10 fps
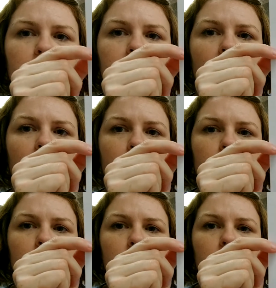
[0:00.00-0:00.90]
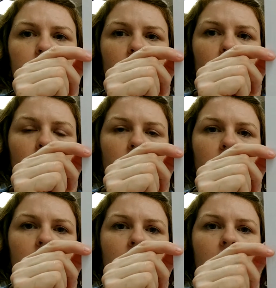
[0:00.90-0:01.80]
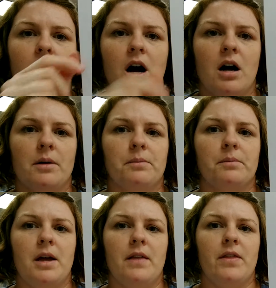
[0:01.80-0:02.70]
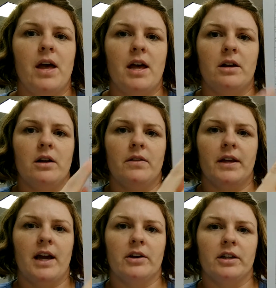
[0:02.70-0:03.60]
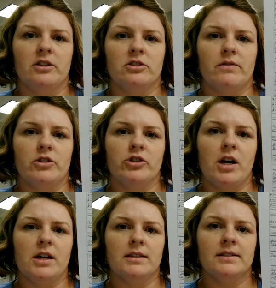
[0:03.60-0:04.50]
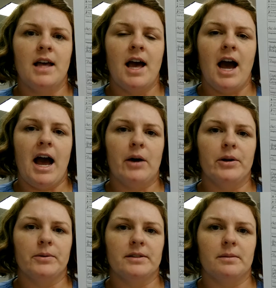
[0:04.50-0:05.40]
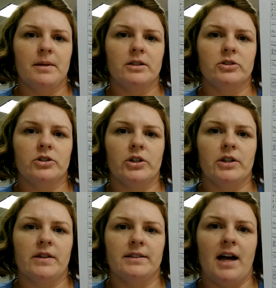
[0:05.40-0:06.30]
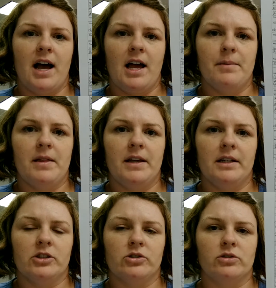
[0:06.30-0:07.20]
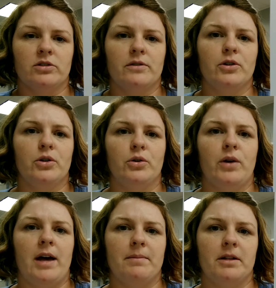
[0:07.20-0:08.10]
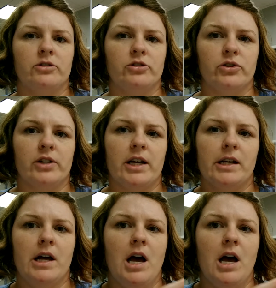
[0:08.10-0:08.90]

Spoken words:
pre-op protocol, and then the calculation of the drugs, how it was administered, the time, and the initials of who administered it.